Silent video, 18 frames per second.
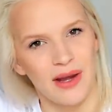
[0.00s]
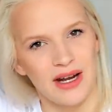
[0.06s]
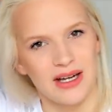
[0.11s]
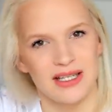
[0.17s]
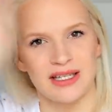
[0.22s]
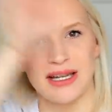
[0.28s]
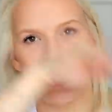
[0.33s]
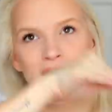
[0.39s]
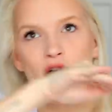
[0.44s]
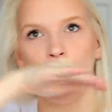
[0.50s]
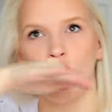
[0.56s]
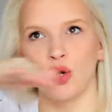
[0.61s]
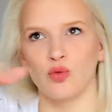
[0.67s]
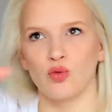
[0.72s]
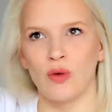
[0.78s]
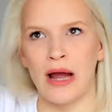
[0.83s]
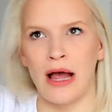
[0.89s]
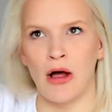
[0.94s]
we gotta stay
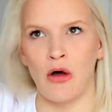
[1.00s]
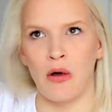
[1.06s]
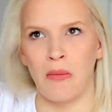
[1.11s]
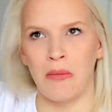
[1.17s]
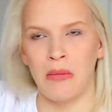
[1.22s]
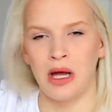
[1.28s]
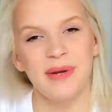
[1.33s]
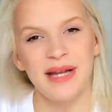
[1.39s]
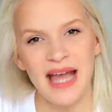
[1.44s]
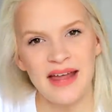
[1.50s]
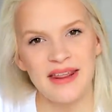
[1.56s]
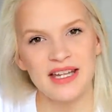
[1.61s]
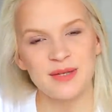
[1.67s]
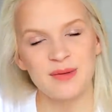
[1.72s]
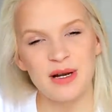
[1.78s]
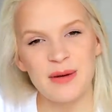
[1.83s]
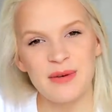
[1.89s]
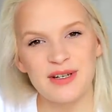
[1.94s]
on realm. But yeah,
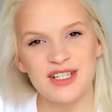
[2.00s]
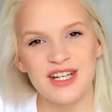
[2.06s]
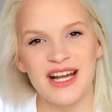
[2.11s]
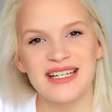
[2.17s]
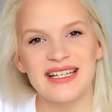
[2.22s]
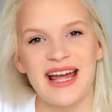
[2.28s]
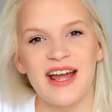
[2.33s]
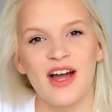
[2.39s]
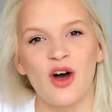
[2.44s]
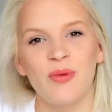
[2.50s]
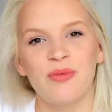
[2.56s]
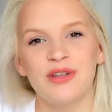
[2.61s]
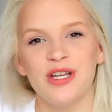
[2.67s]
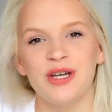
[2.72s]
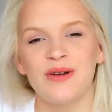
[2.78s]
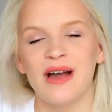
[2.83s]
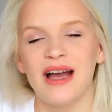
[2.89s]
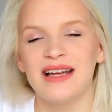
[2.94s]
that's pretty much it. I hope
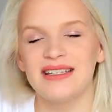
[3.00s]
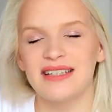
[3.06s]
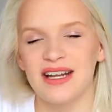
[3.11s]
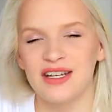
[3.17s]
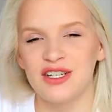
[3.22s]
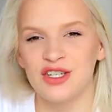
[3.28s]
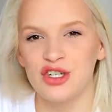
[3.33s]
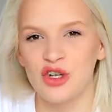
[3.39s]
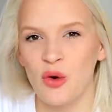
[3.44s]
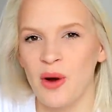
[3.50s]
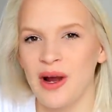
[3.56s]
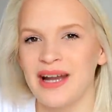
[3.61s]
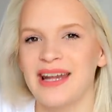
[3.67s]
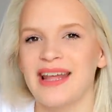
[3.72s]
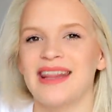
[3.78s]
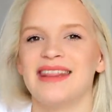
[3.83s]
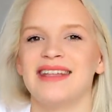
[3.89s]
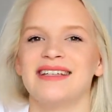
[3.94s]
that you guys enjoyed
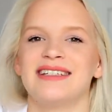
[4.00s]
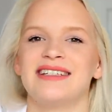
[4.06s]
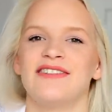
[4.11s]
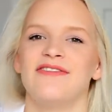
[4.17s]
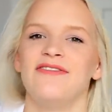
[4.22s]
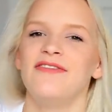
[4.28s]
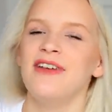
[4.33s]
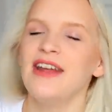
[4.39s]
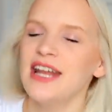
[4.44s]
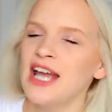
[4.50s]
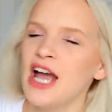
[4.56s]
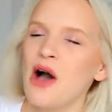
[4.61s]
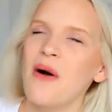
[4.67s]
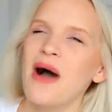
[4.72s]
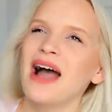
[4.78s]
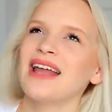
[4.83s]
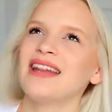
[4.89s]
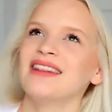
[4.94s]
this video.
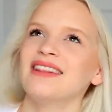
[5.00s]
I